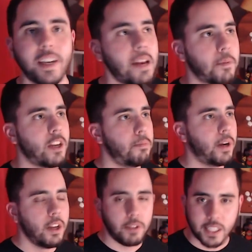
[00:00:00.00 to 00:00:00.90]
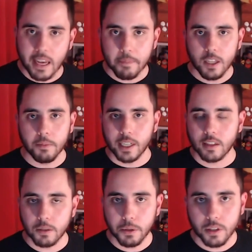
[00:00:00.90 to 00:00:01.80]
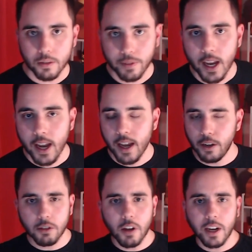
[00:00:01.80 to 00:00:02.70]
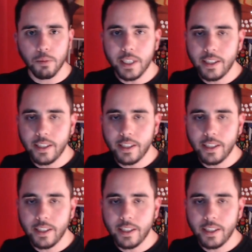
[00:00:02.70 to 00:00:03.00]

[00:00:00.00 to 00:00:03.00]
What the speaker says: Gamecube. It was a Gamecube exclusive. Also got a really